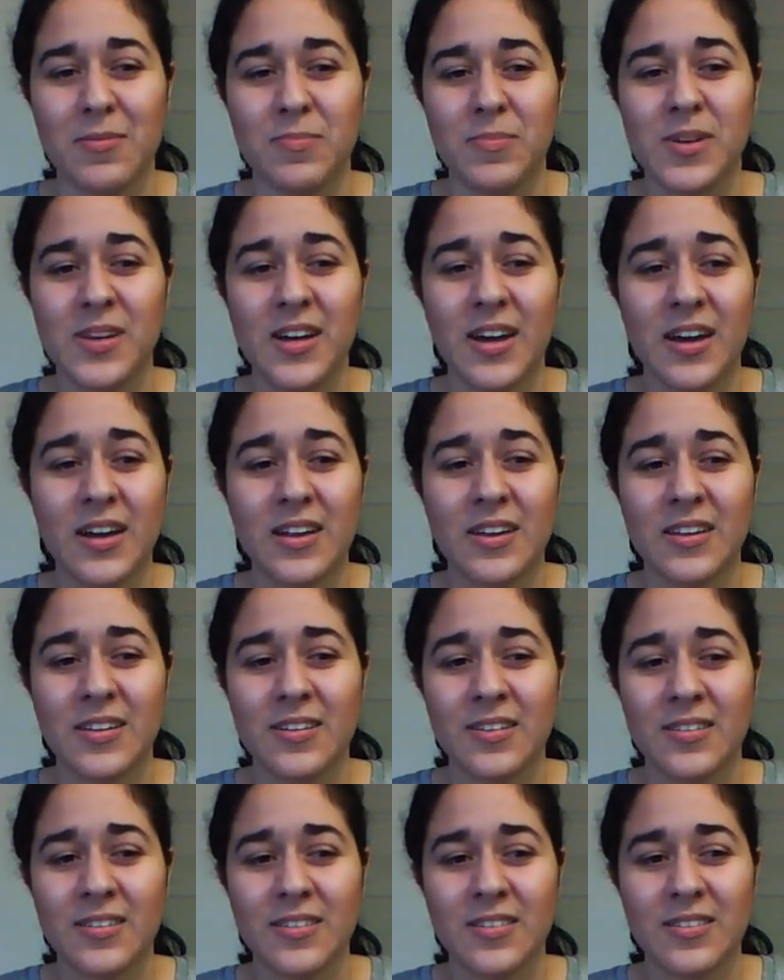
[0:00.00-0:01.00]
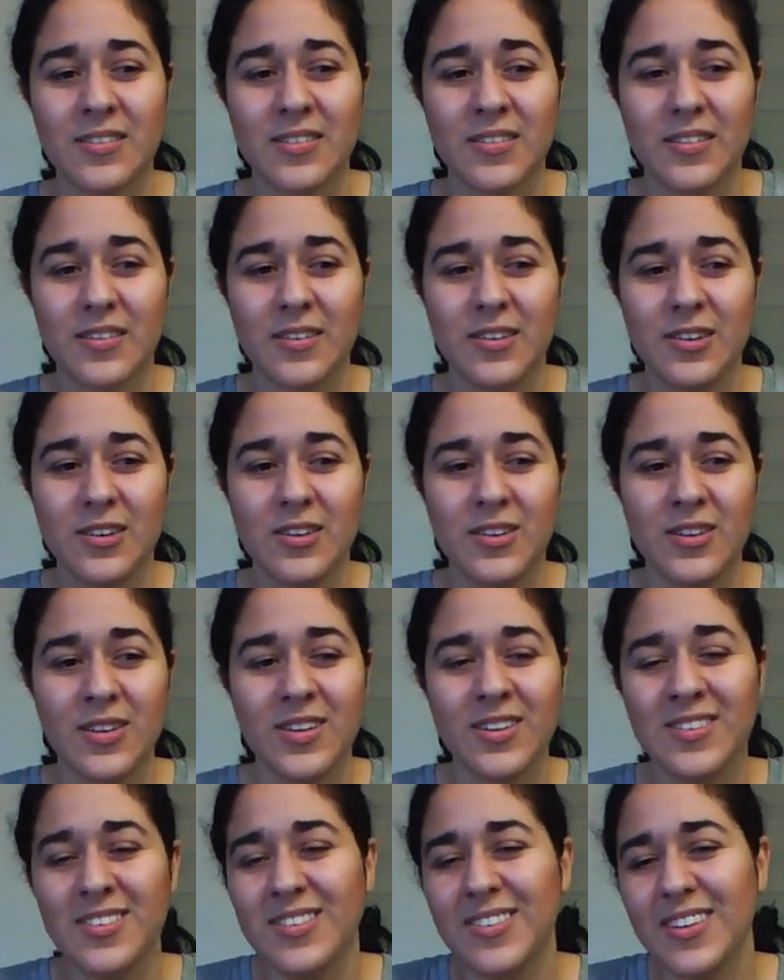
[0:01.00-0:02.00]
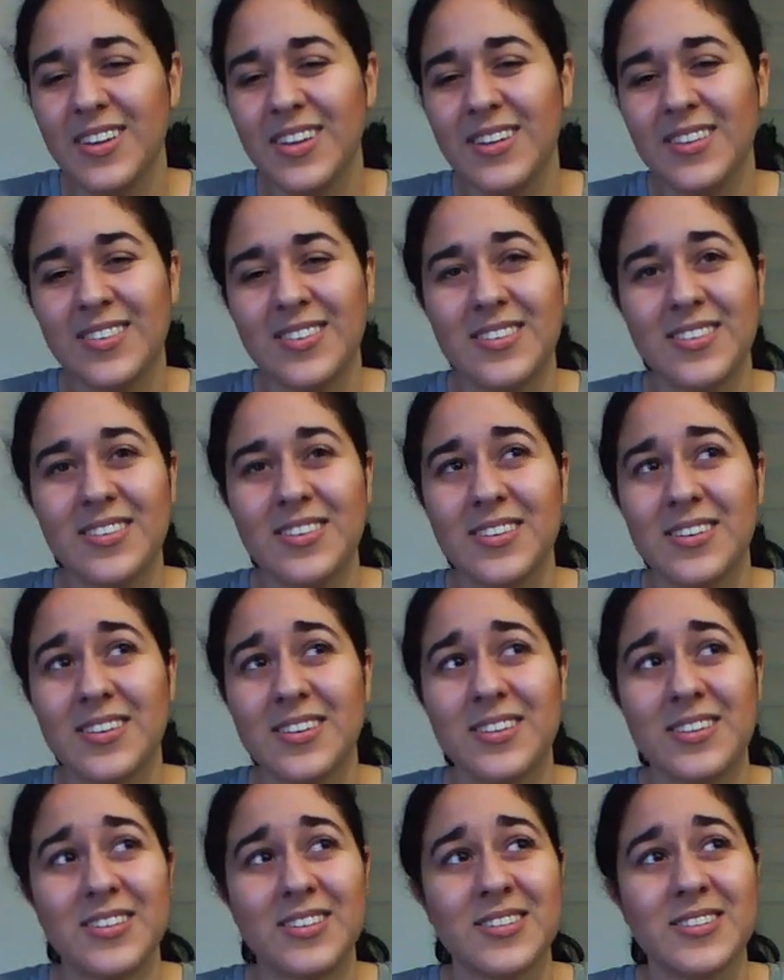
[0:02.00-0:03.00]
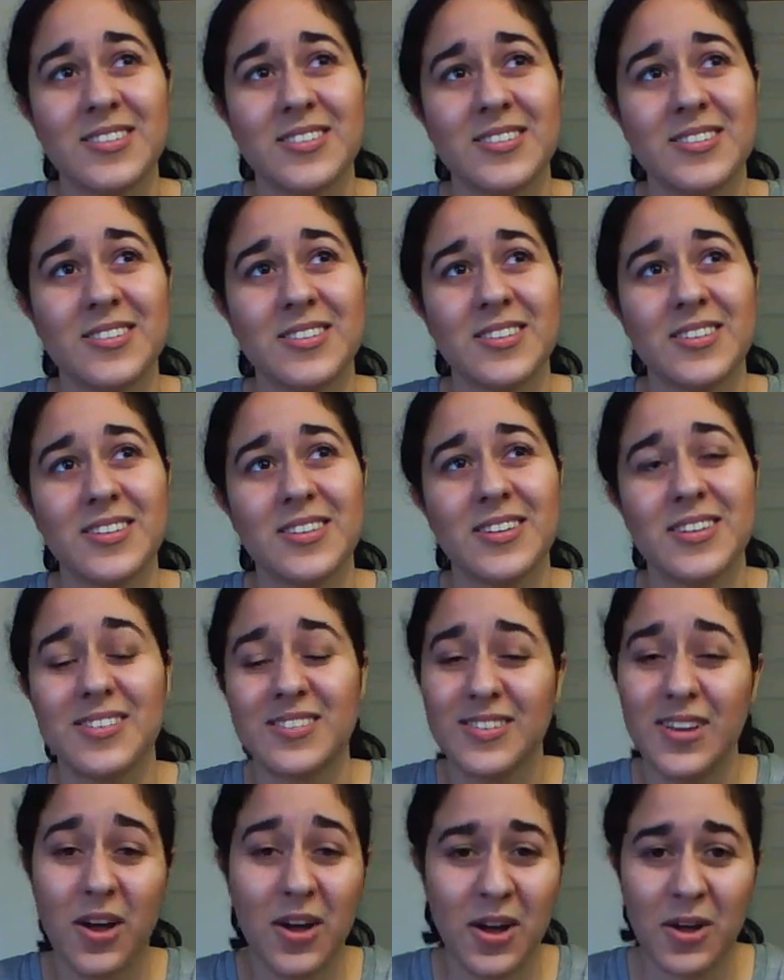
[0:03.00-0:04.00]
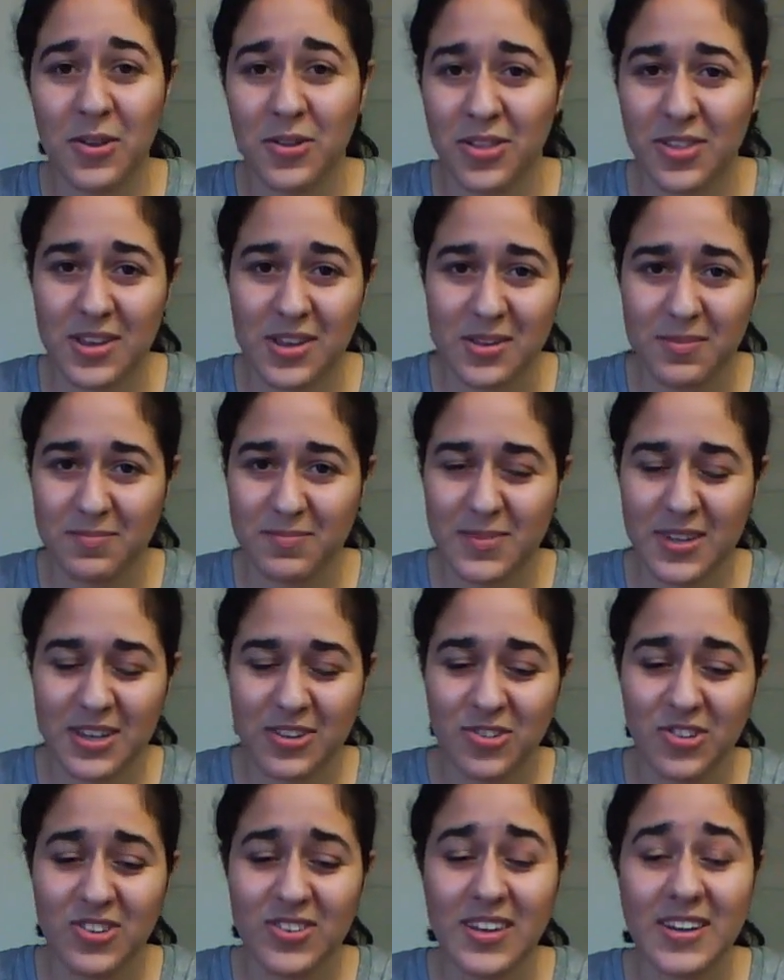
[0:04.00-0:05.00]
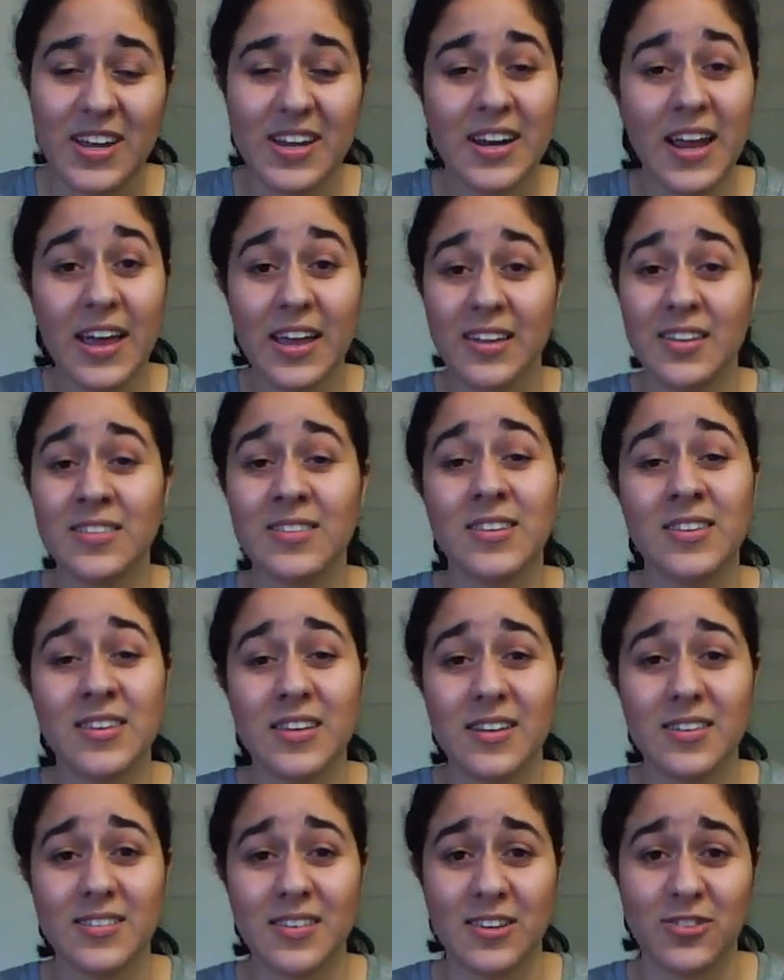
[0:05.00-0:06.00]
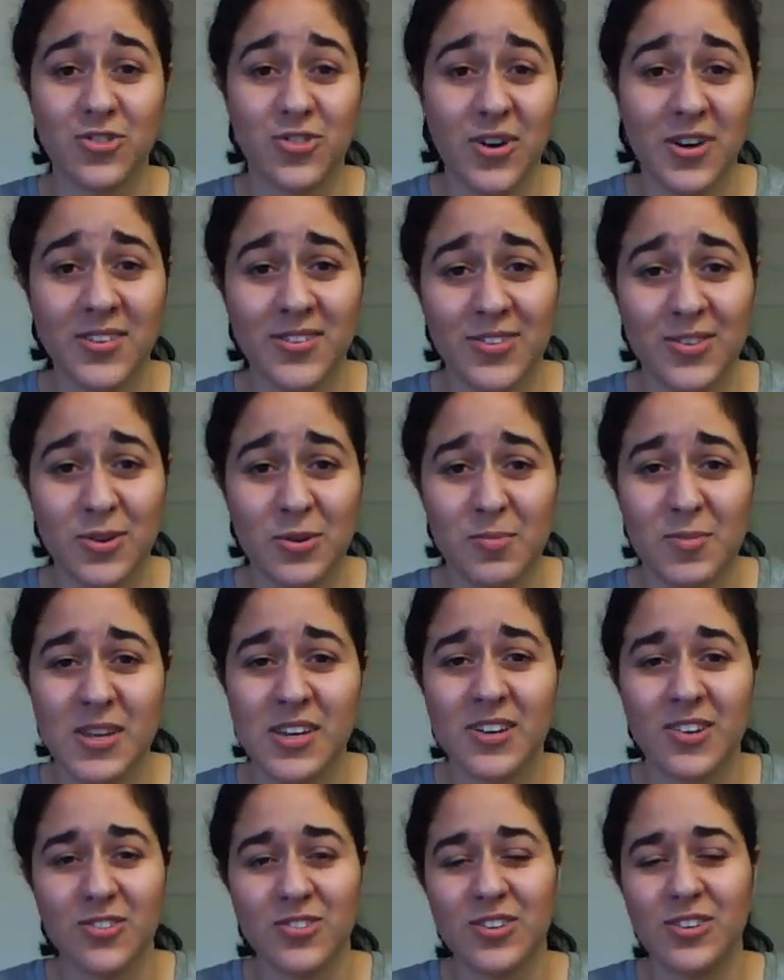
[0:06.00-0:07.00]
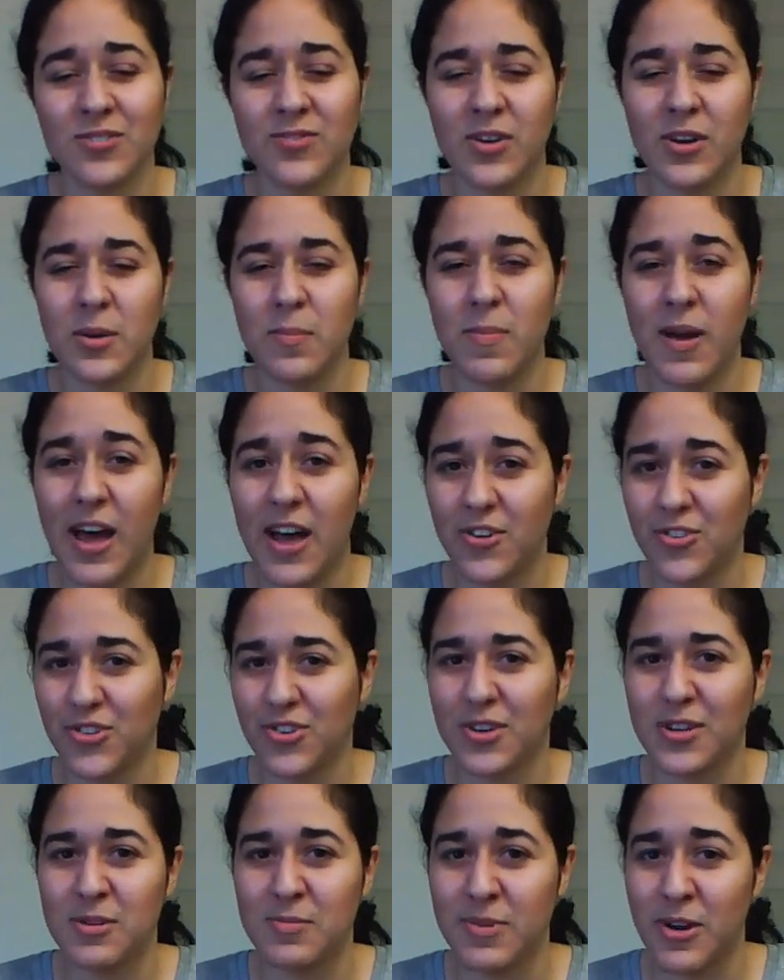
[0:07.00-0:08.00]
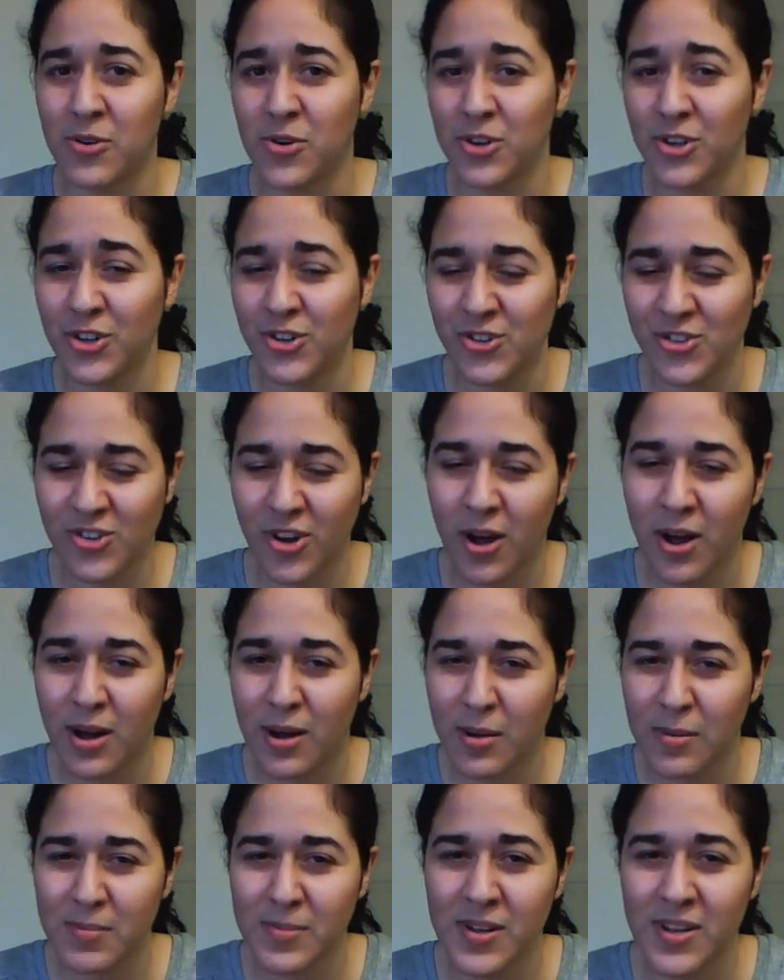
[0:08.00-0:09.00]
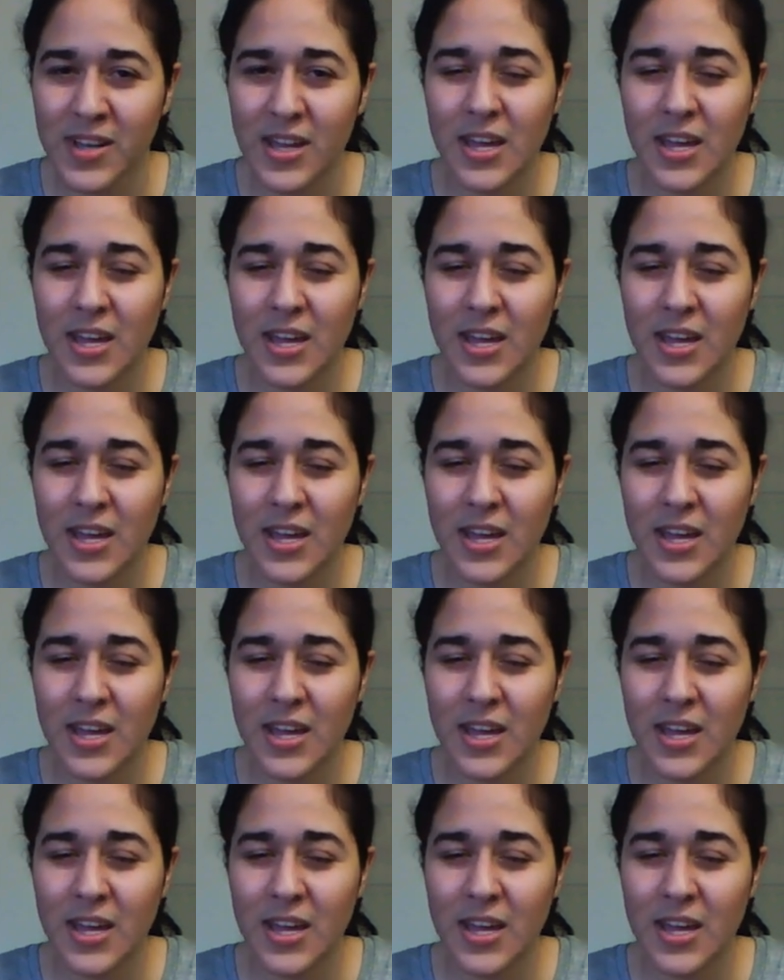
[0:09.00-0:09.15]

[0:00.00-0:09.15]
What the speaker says: Because it's not healthy, like she said. And the thing is, I trust her because she's very passionate about her job.